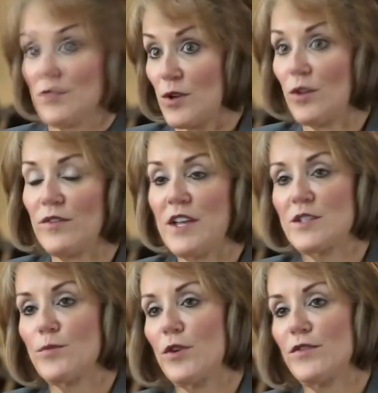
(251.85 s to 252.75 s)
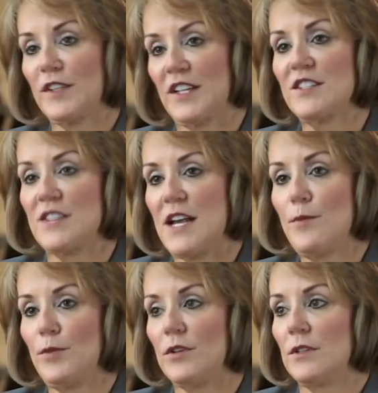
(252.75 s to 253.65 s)
Solavei is a perfect
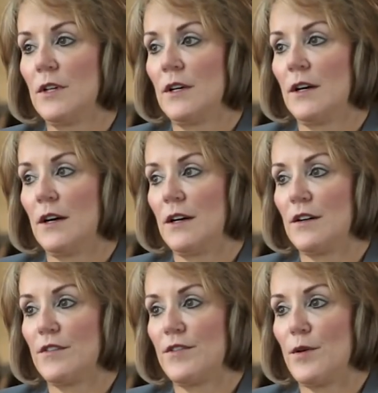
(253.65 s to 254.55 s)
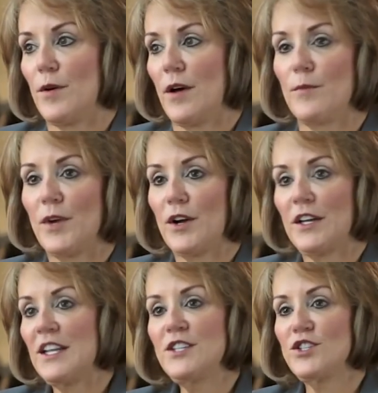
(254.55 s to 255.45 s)
example of the
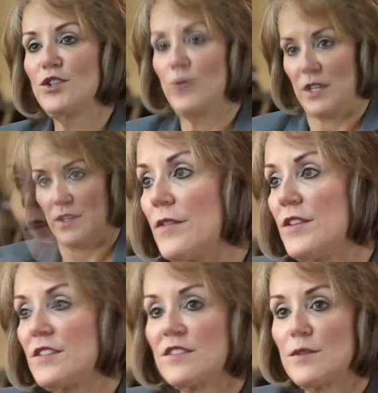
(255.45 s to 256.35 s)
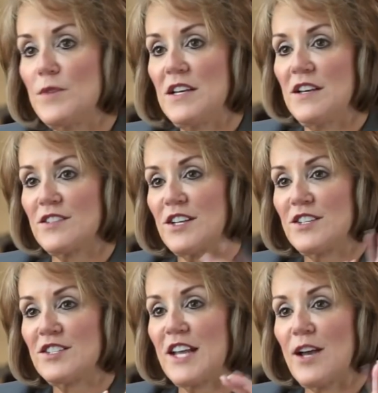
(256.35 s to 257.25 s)
American ingenuity. This, to me, is a
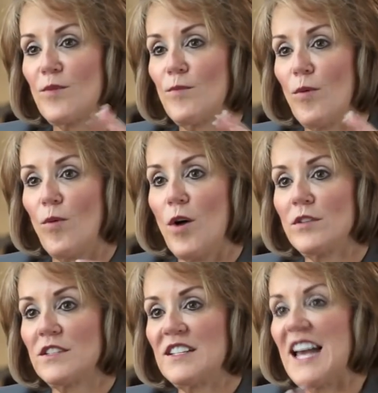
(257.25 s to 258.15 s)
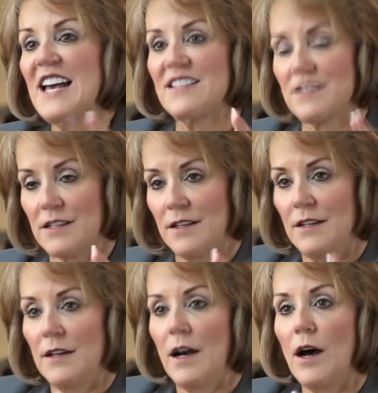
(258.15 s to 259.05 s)
Sam Walton-esque
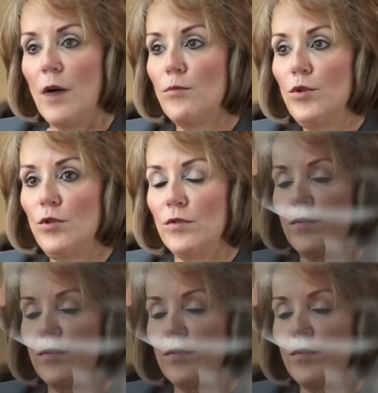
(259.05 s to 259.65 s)
uh, move.